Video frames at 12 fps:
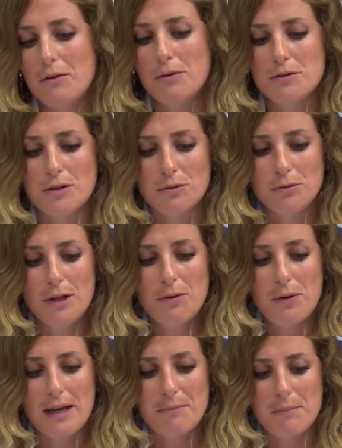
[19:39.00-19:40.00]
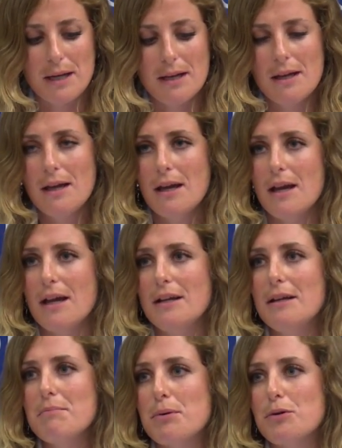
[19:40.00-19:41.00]
also to the web and
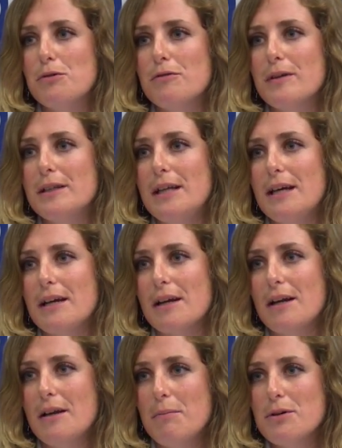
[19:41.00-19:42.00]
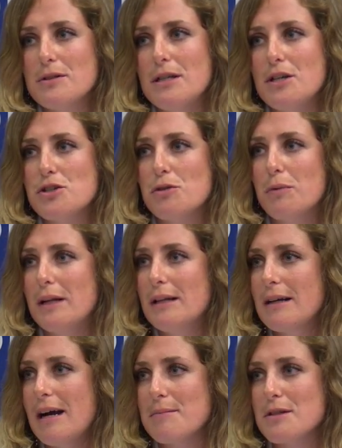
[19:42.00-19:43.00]
improve their position when
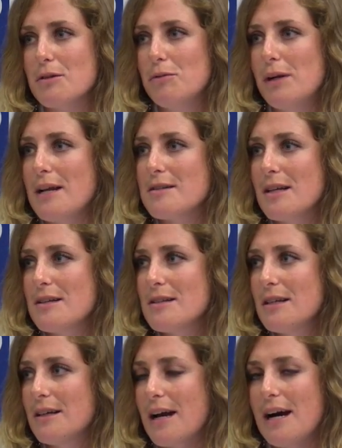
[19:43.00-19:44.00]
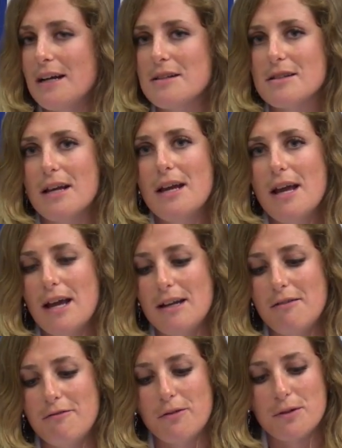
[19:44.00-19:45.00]
it comes to licensing rights and
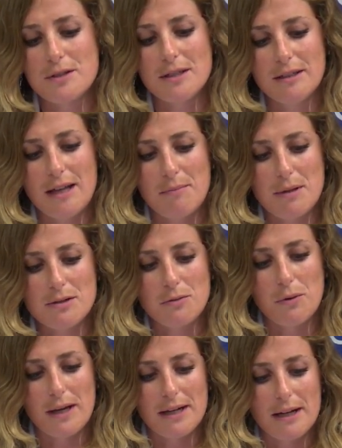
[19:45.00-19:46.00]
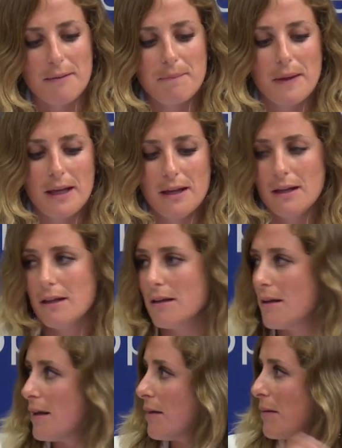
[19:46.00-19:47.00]
enforcing them as well.
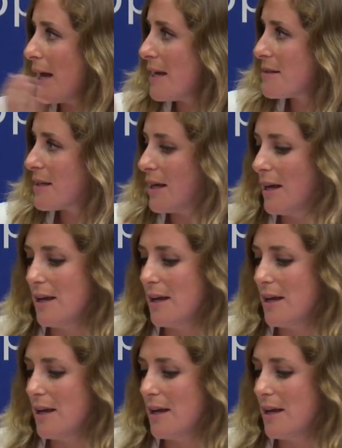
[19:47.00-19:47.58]
As